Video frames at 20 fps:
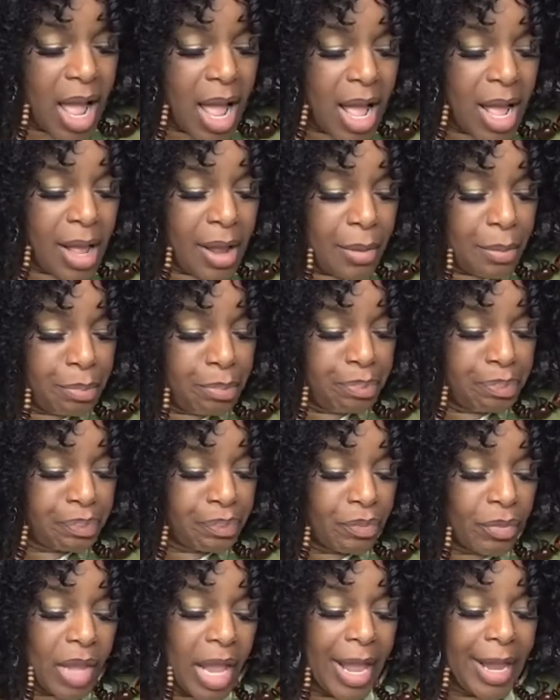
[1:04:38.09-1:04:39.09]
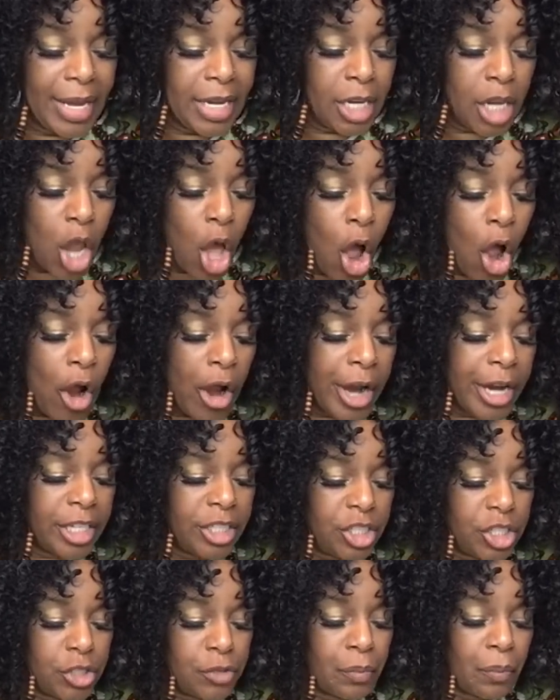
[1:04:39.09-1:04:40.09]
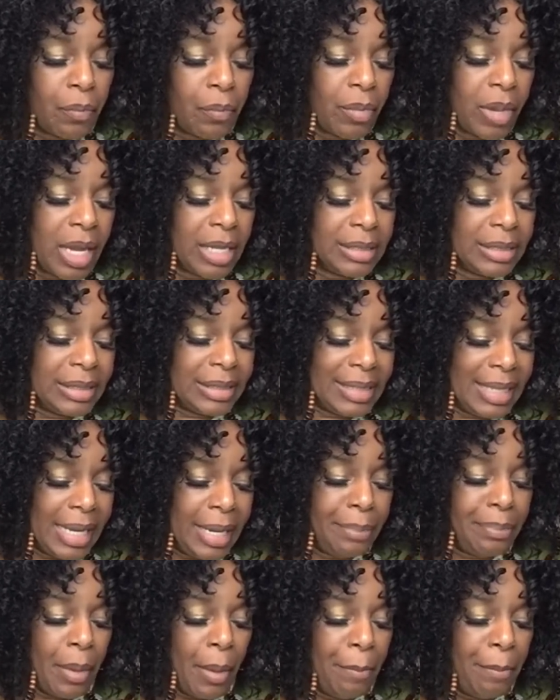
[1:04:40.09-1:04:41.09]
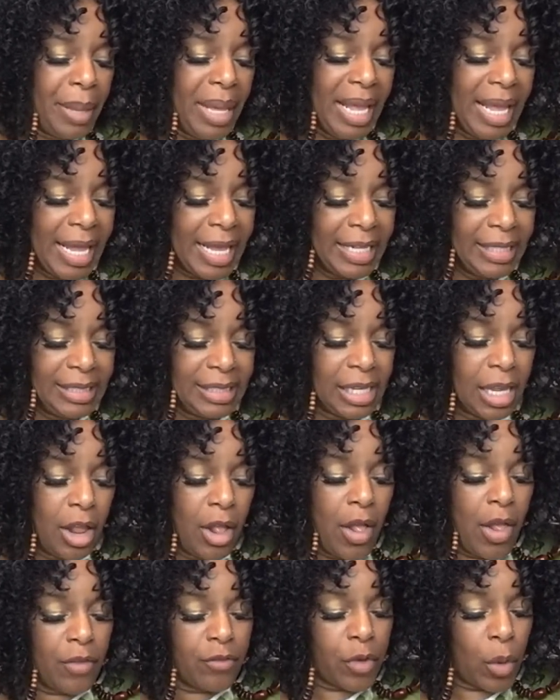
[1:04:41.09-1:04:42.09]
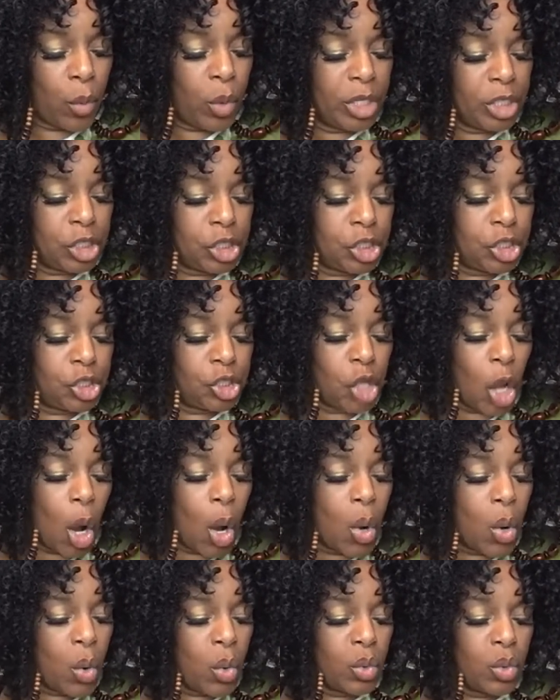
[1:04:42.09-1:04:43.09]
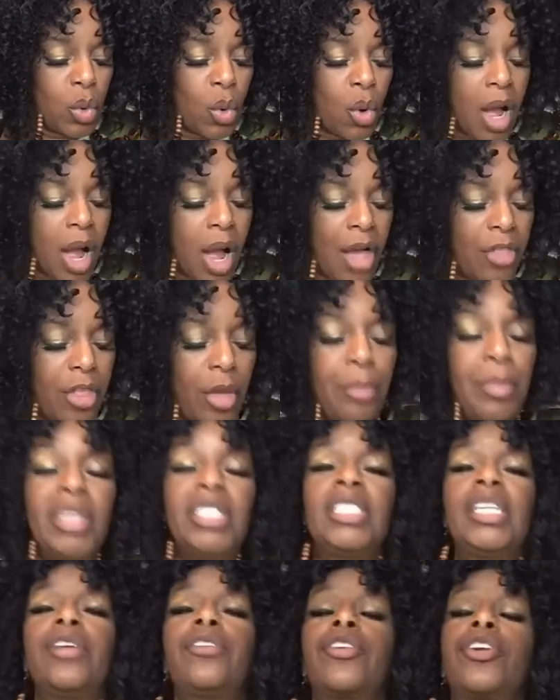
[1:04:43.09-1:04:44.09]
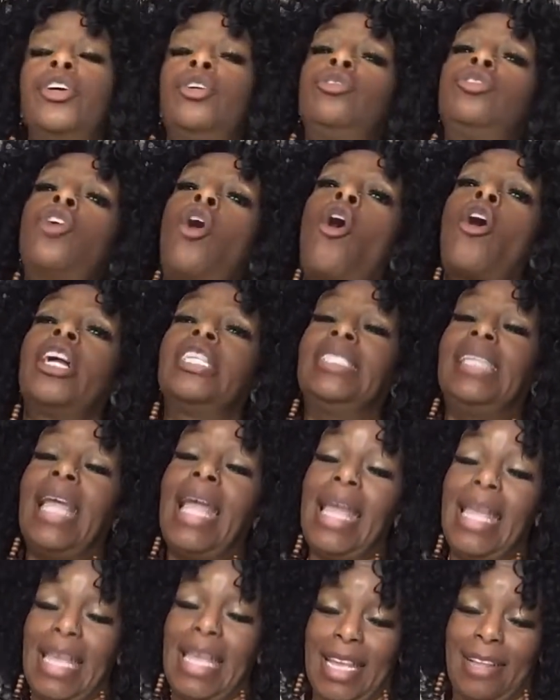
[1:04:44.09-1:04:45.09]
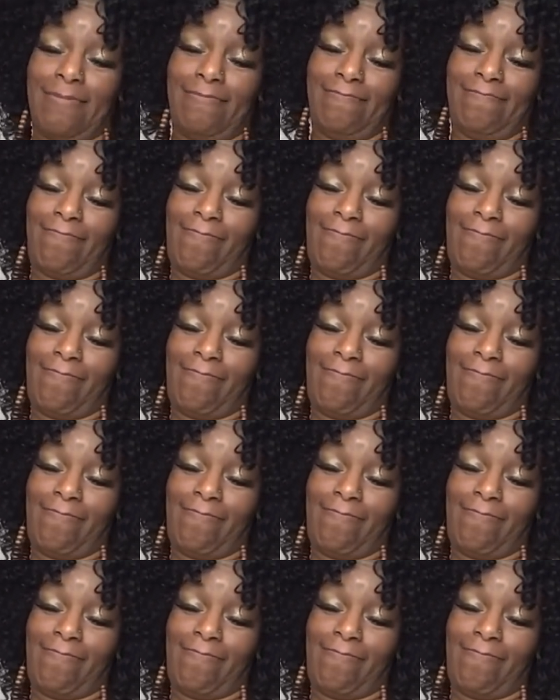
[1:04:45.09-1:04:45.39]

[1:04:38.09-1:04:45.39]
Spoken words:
A large, deep pit from which stone or other materials are taken.